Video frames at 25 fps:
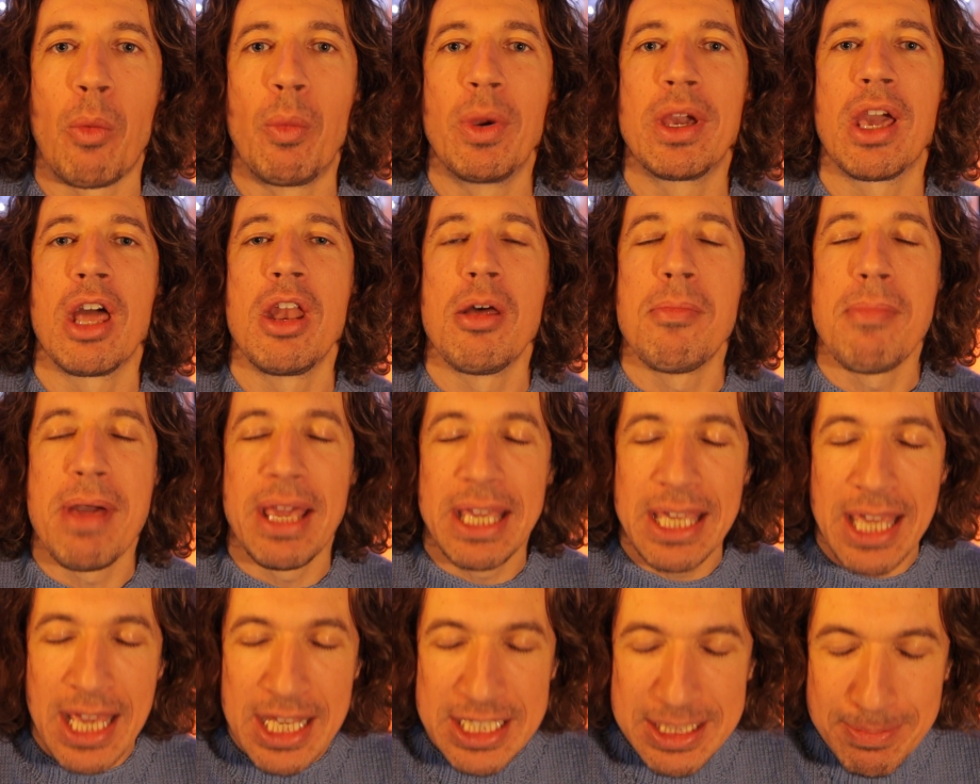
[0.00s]
We're going to
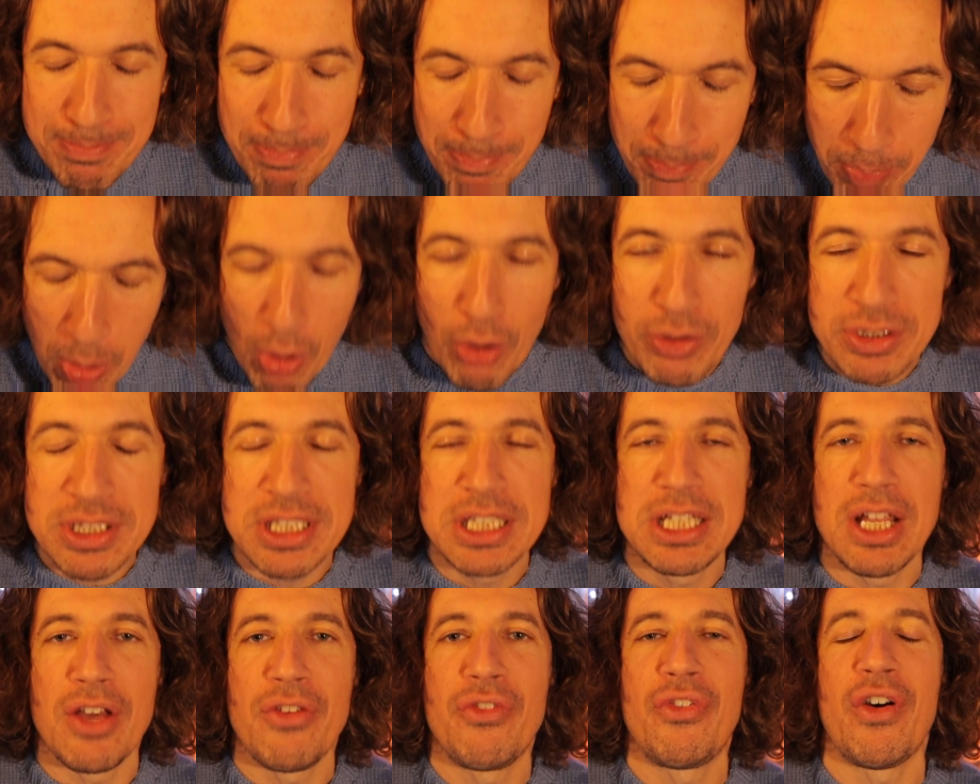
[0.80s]
make it as
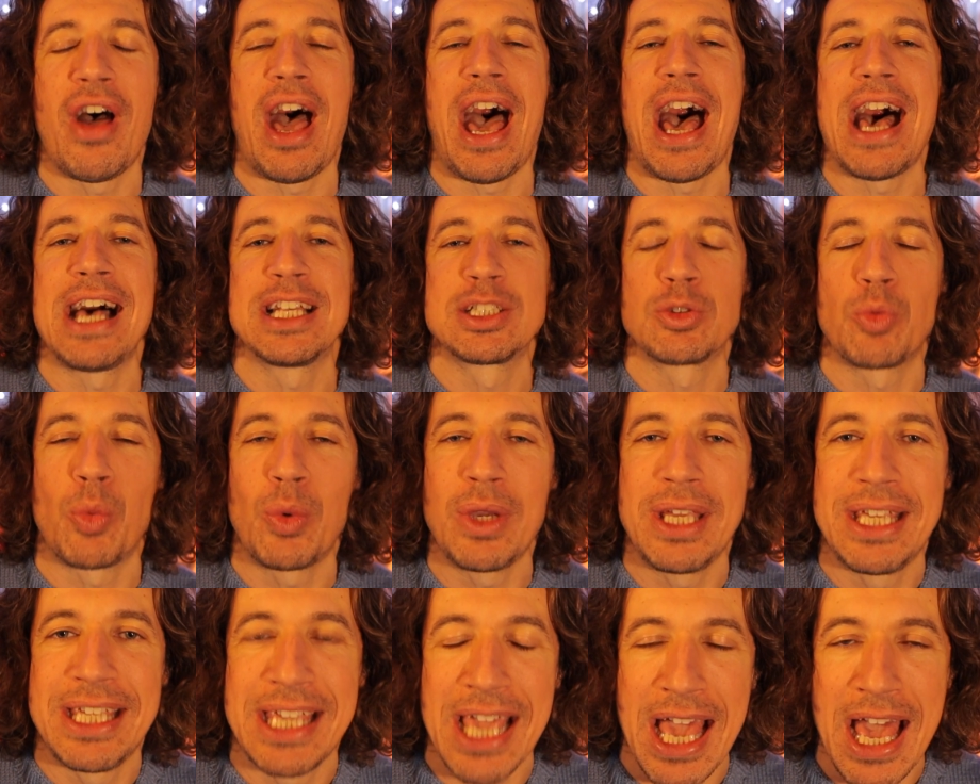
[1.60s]
positive as
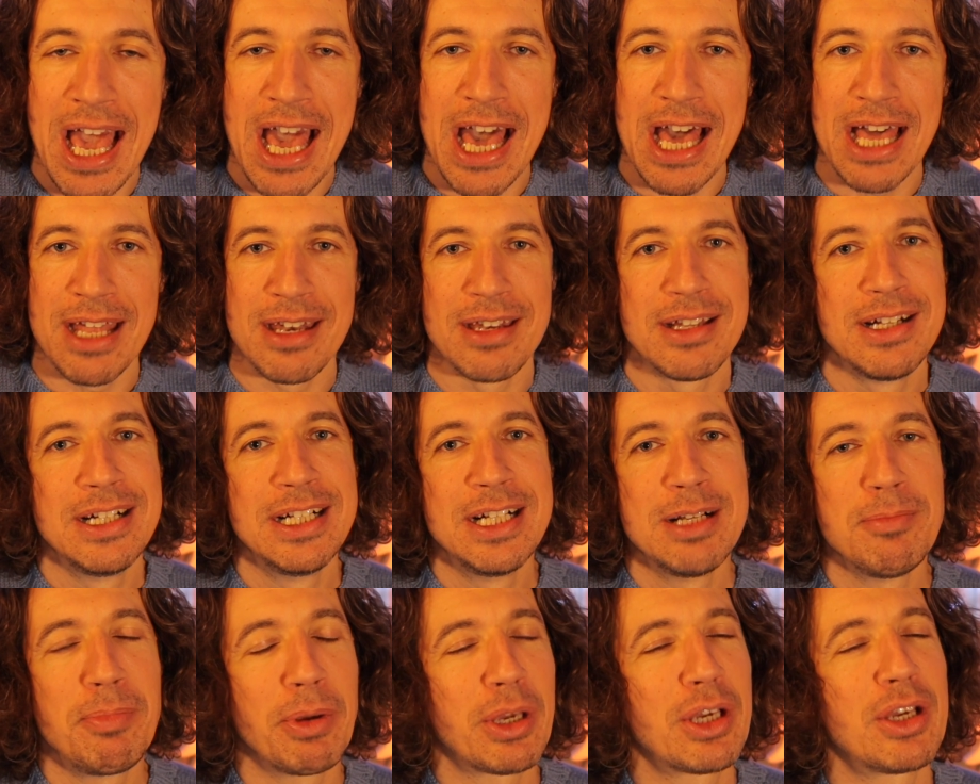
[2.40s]
we can,
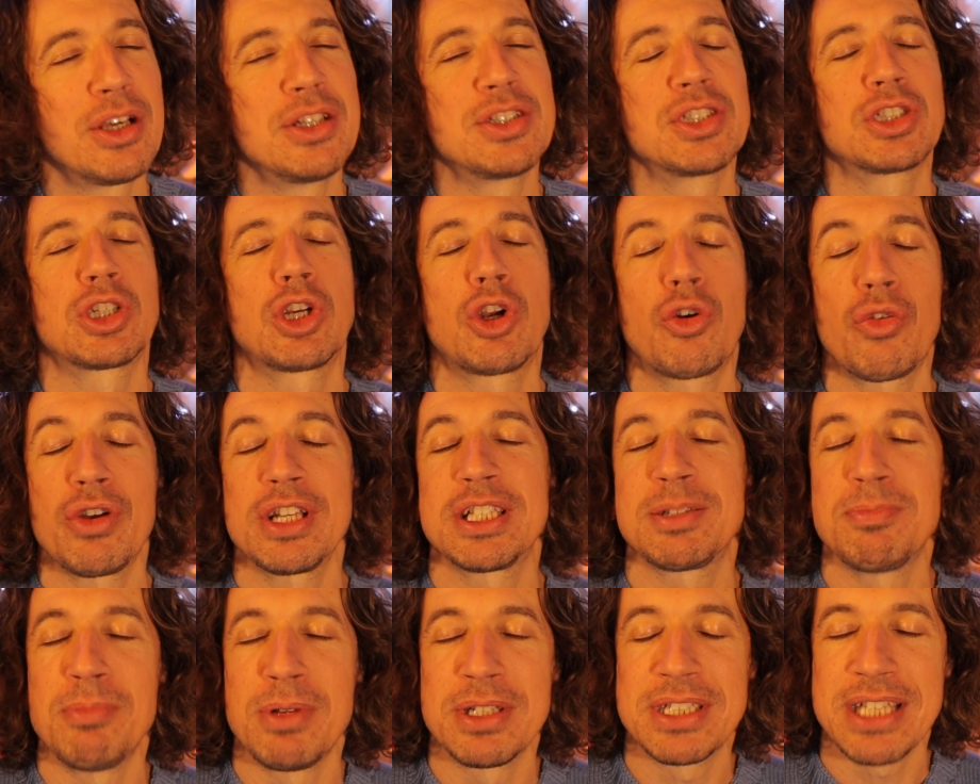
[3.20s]
because
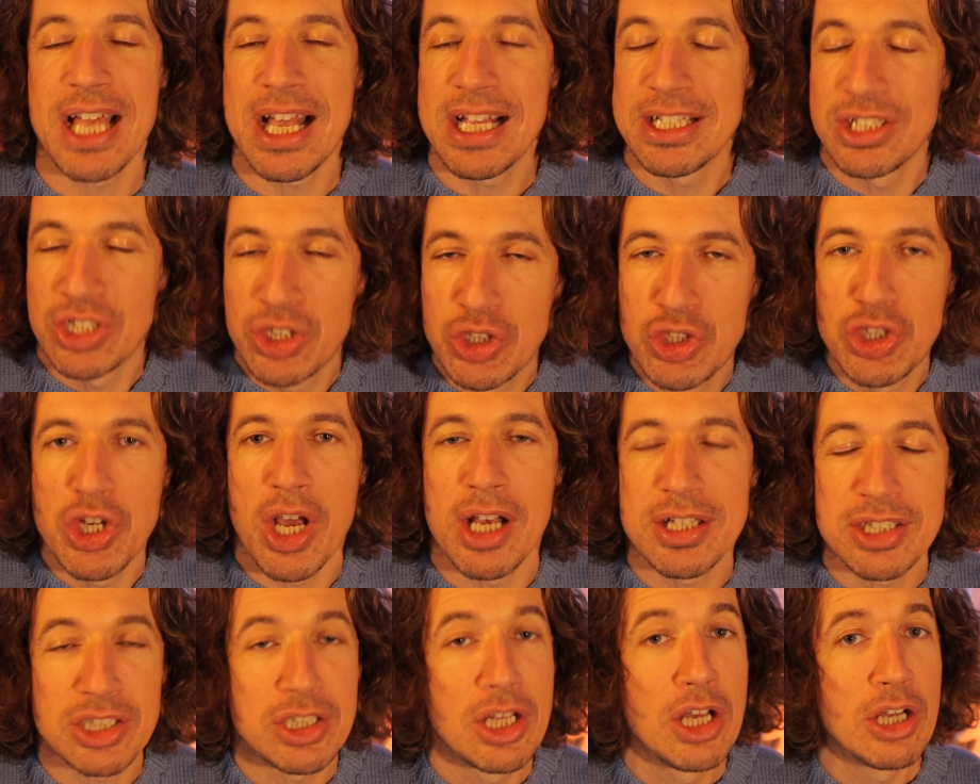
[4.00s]
Christmas has
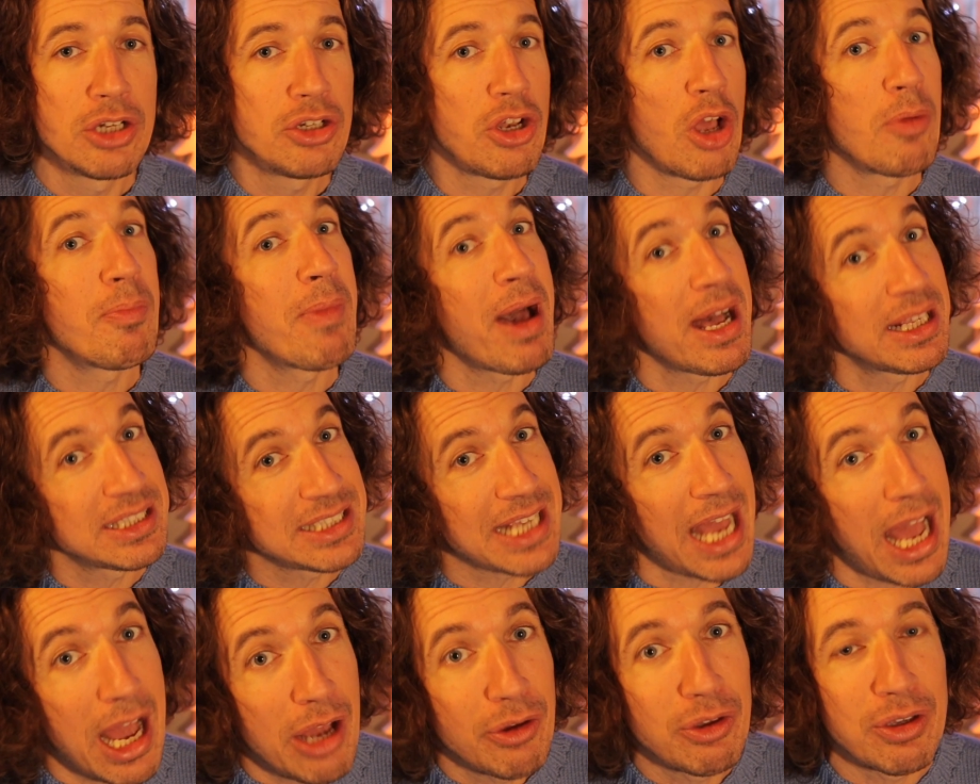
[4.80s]
just, no matter
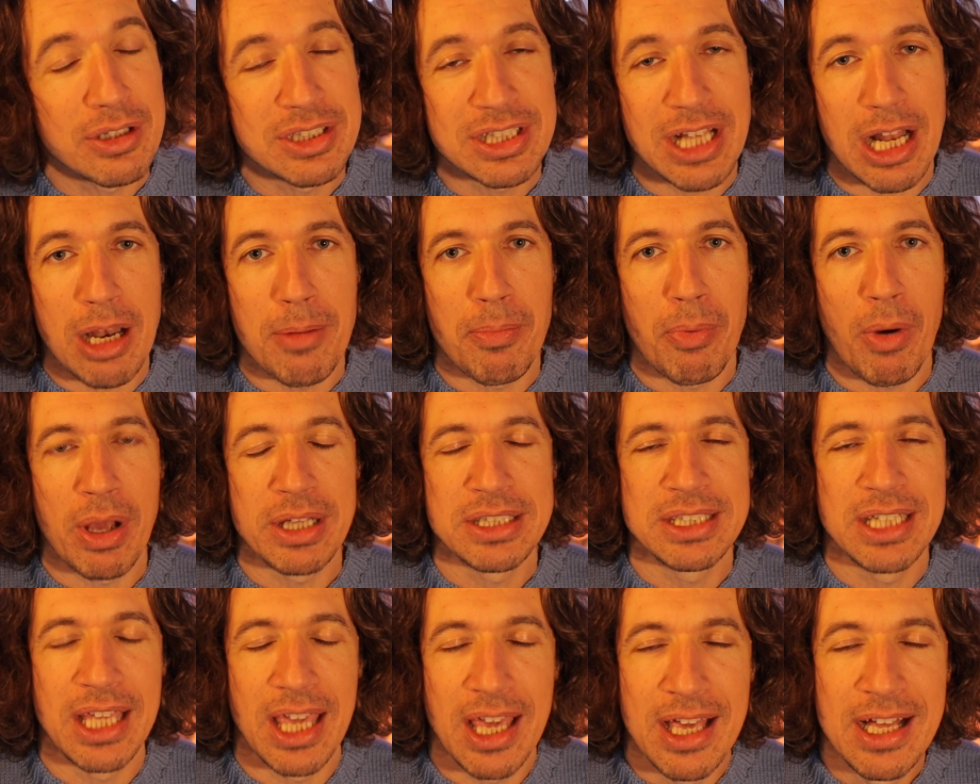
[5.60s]
how you're
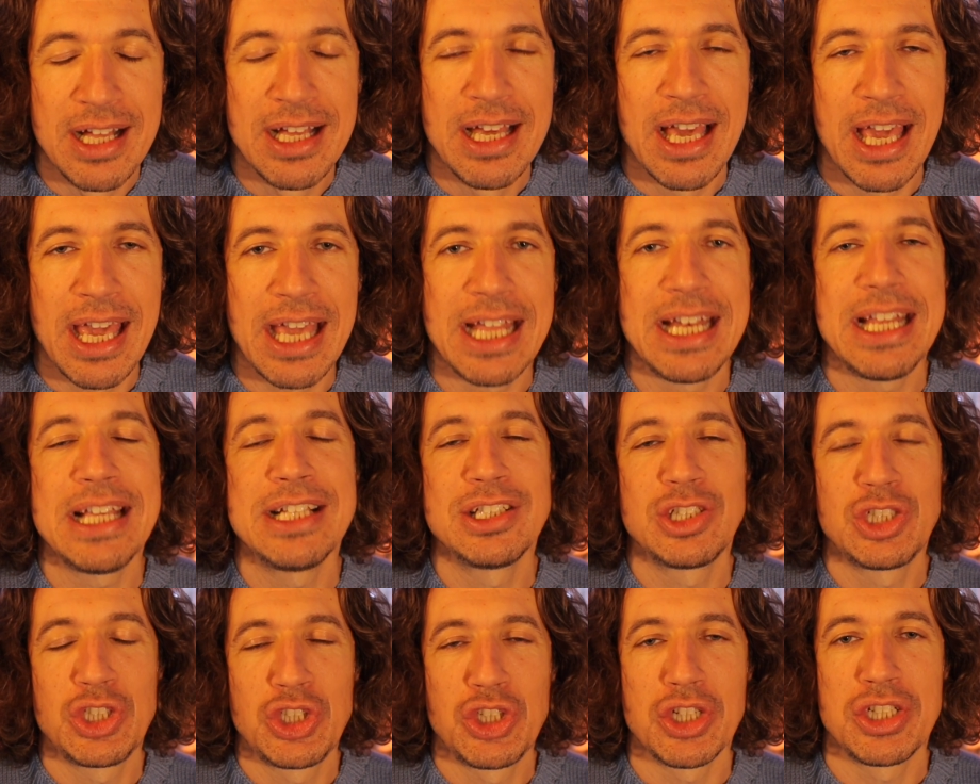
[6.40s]
celebrating it, it
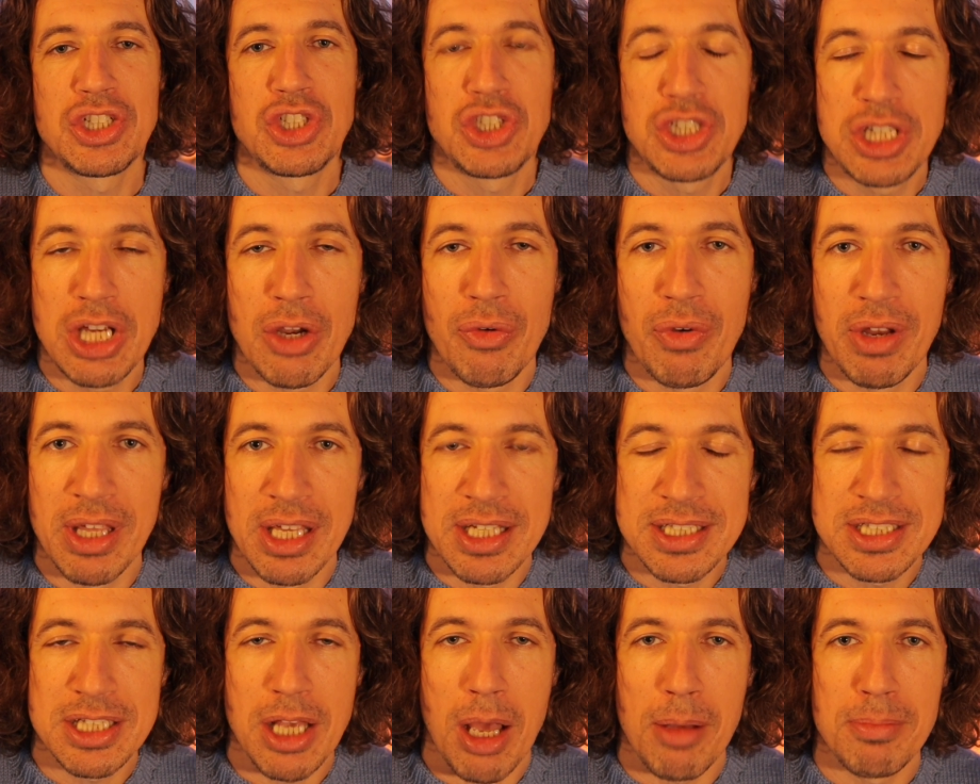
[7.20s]
is just cheering
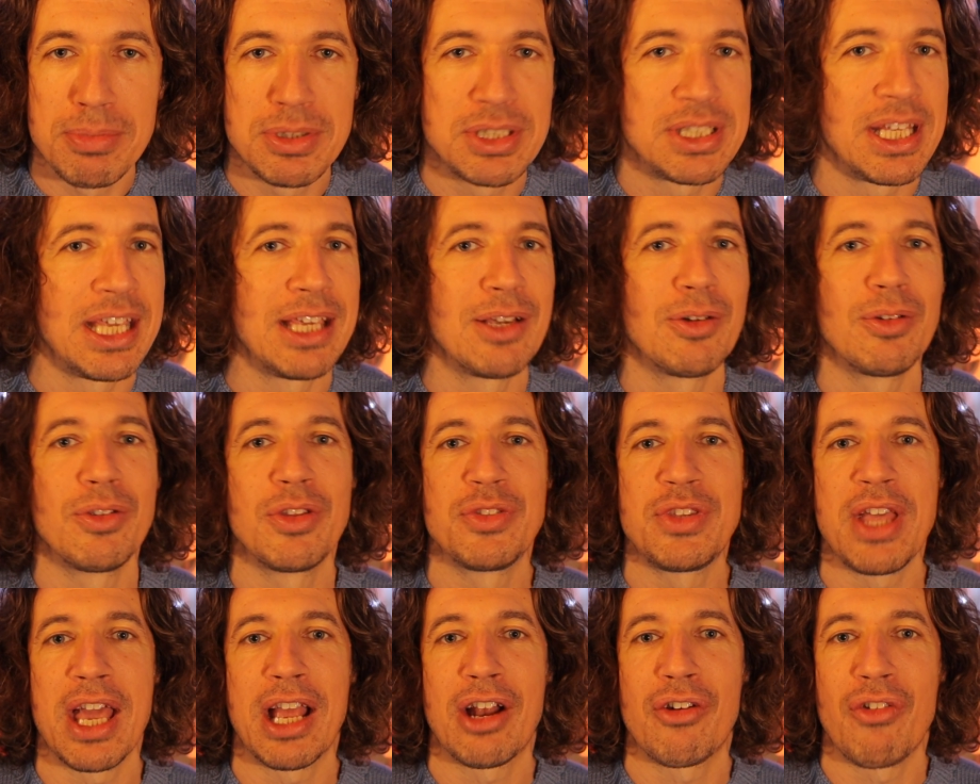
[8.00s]
us up, seeing all the
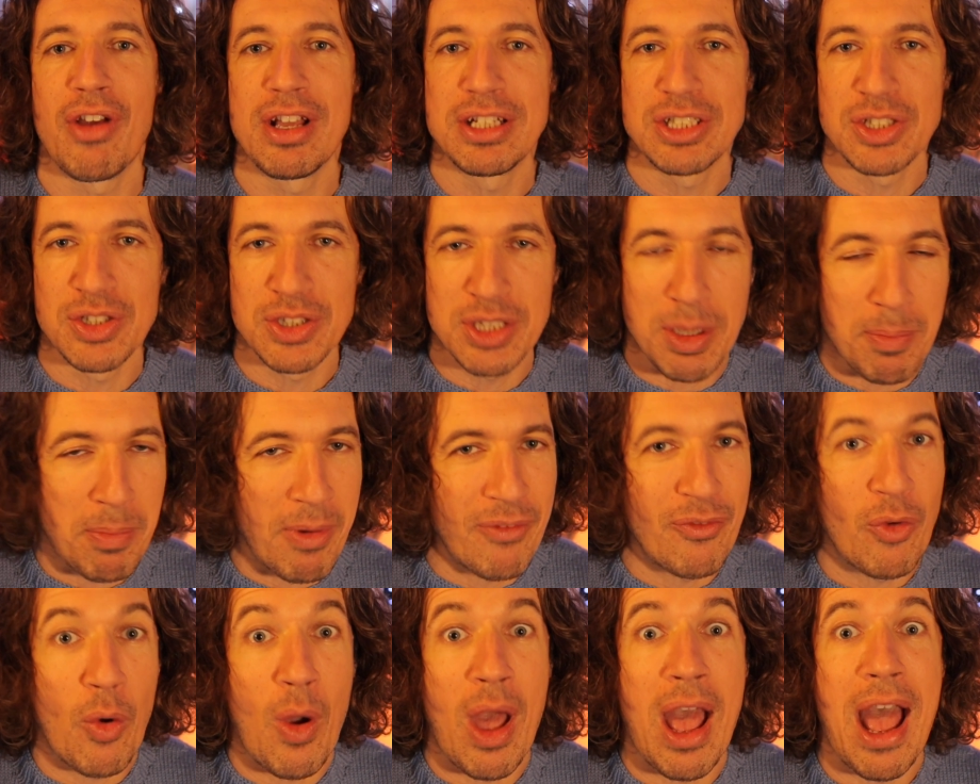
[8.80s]
decorations up
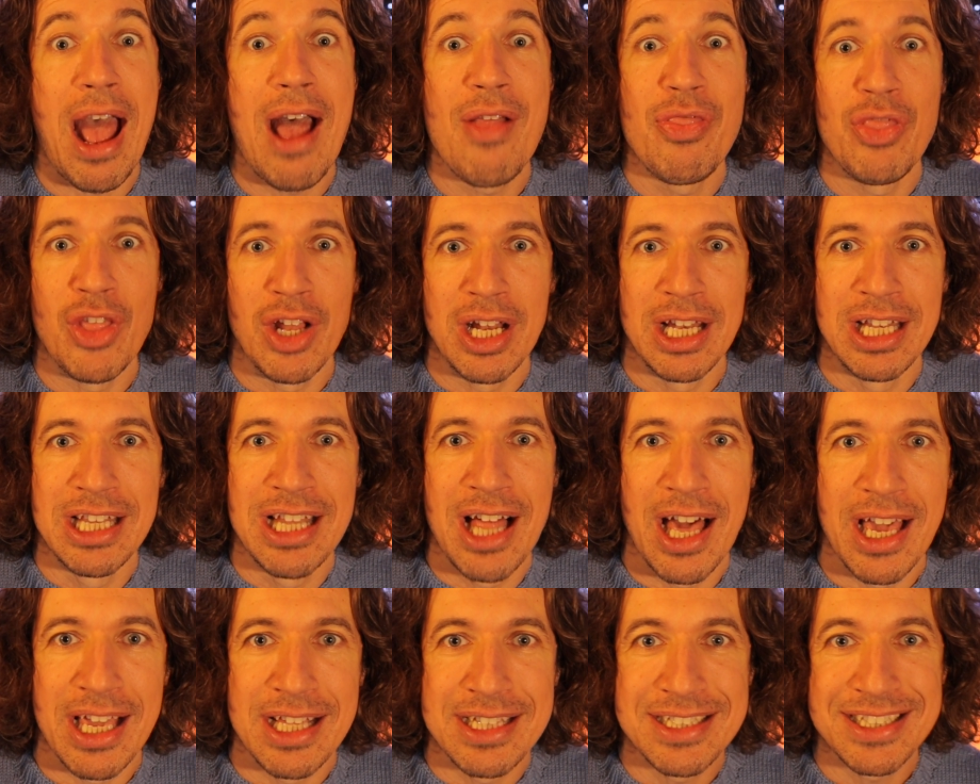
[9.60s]
everywhere and the
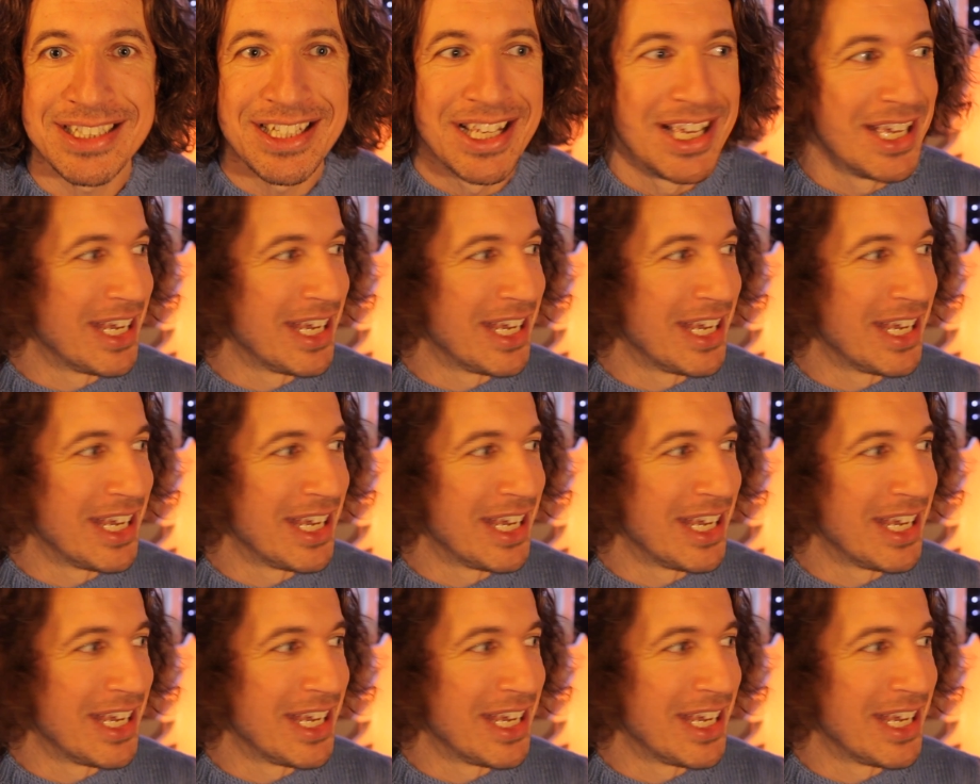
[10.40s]
lights.